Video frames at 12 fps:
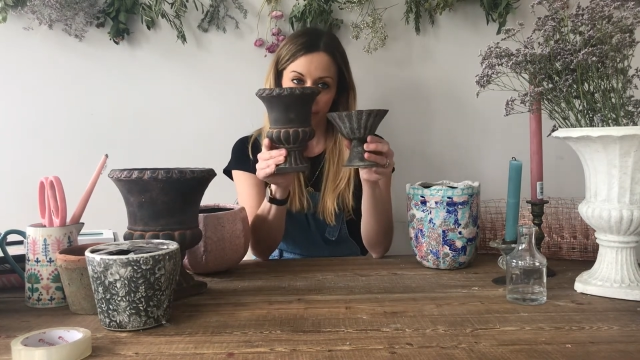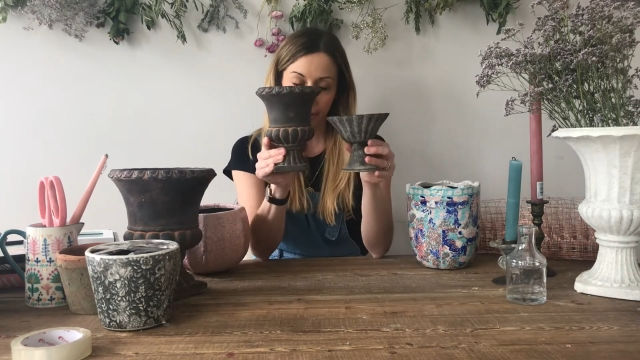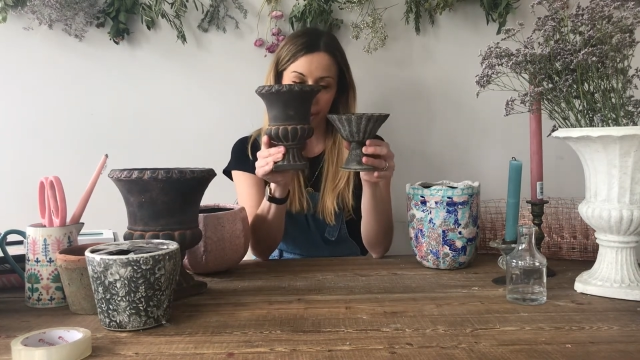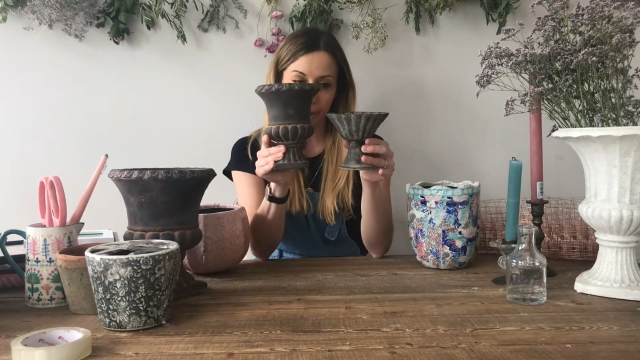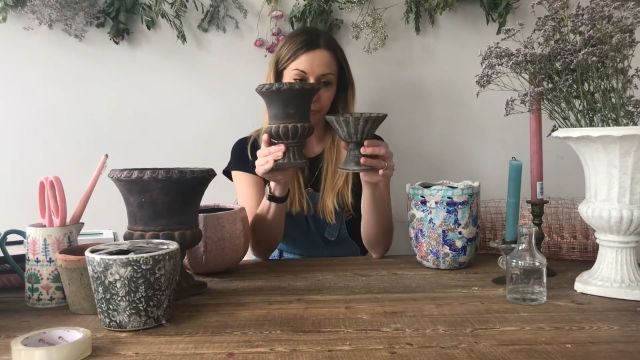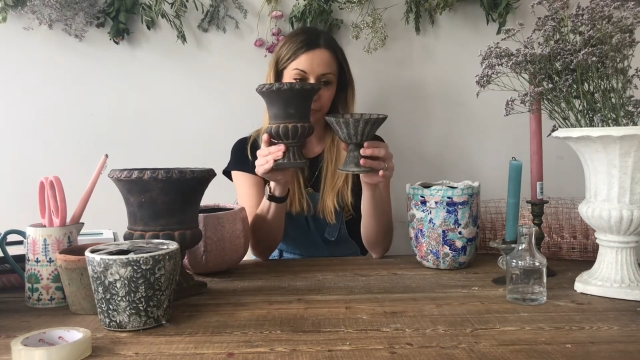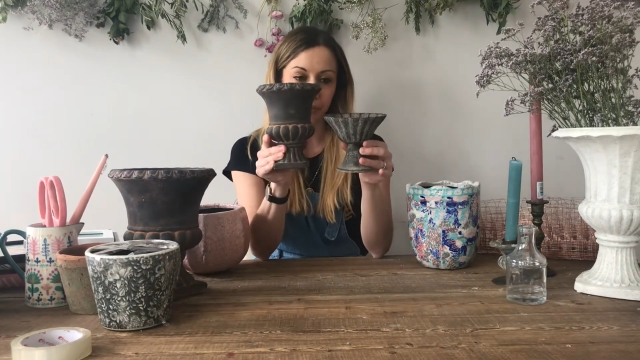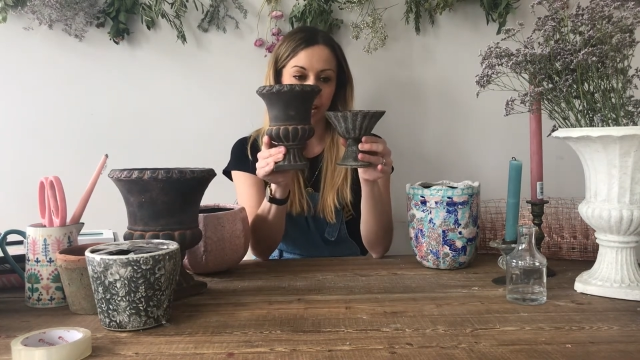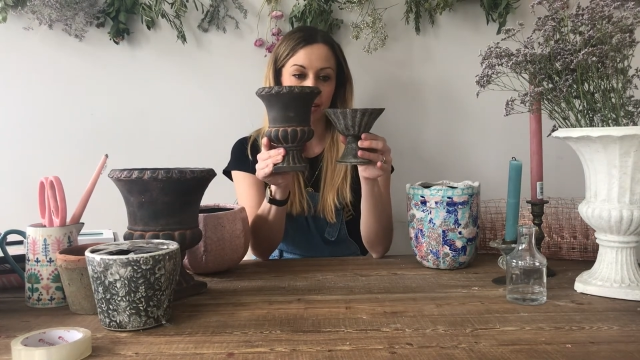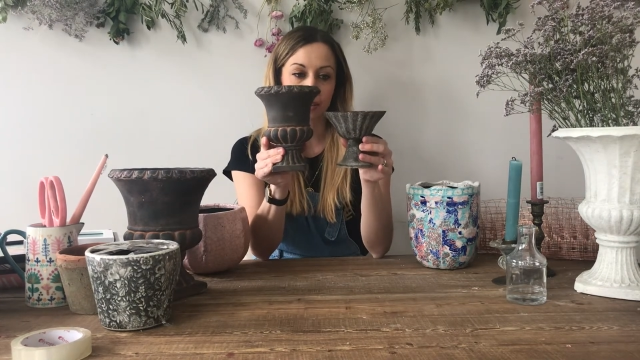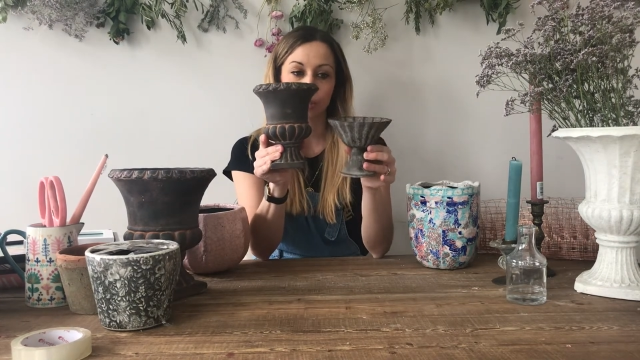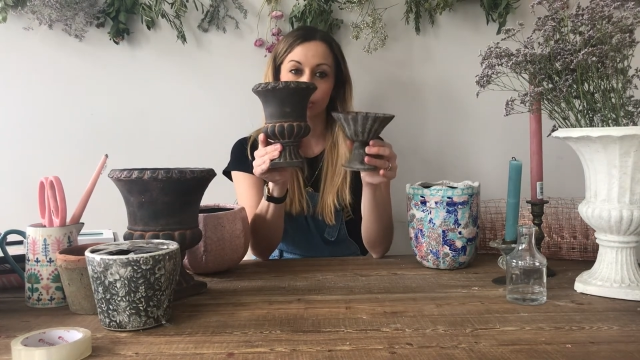
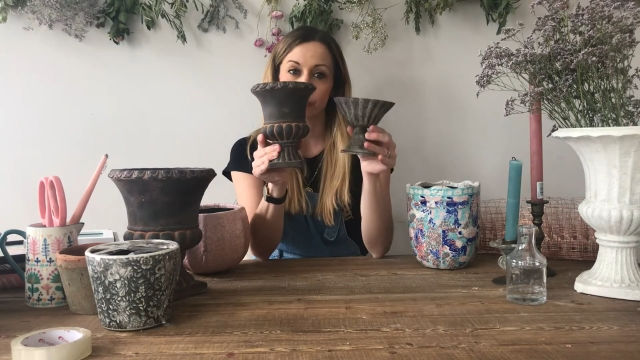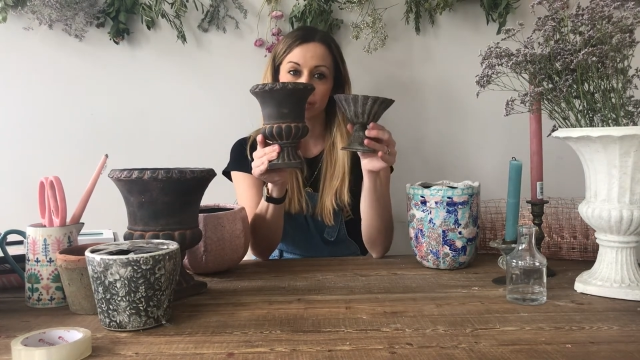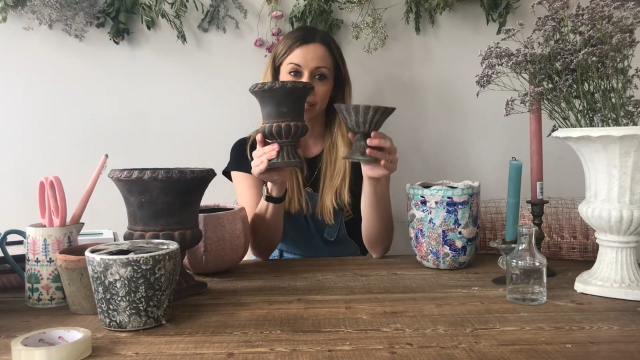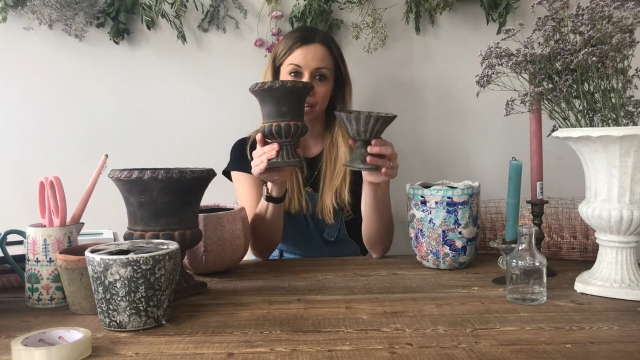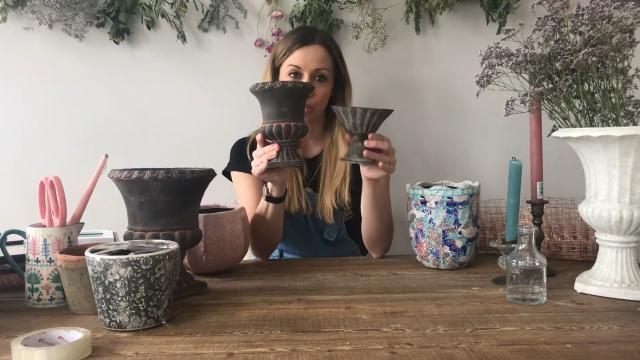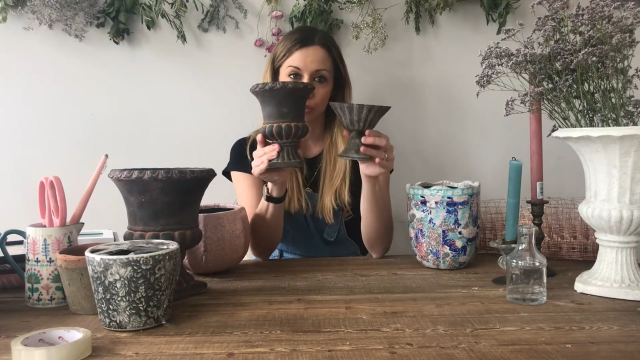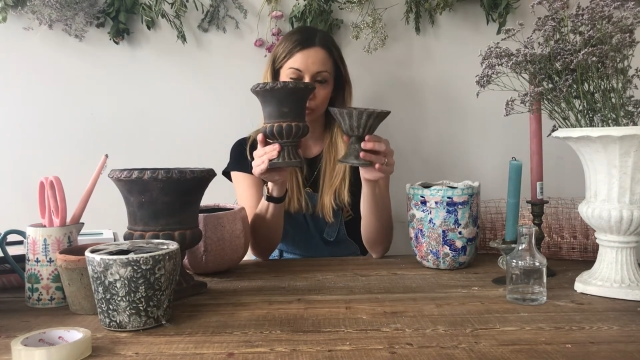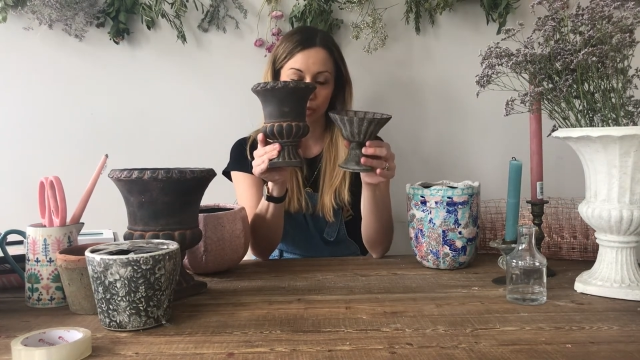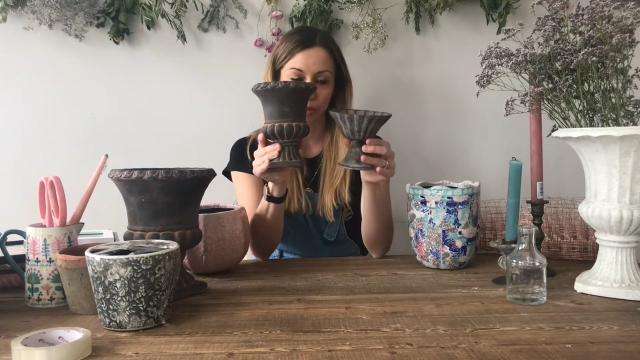as sort of a secondary